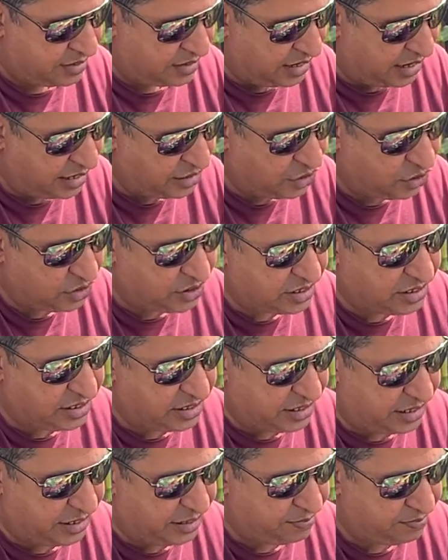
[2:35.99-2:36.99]
As you can
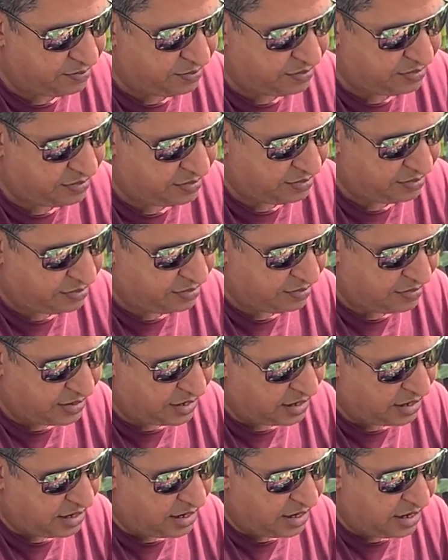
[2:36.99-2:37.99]
see,
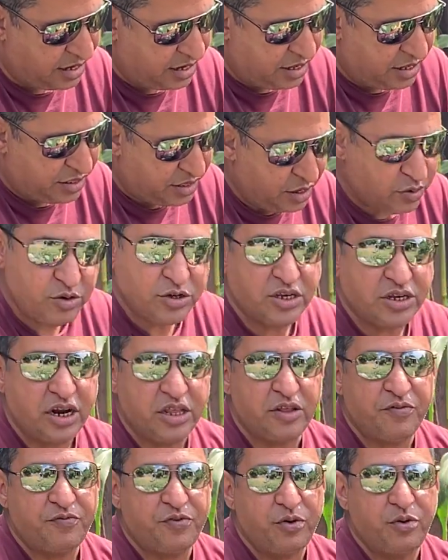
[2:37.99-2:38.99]
there was
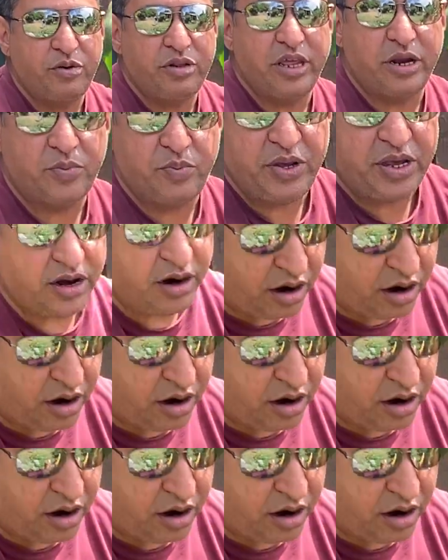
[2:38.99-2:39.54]
another fruit that we had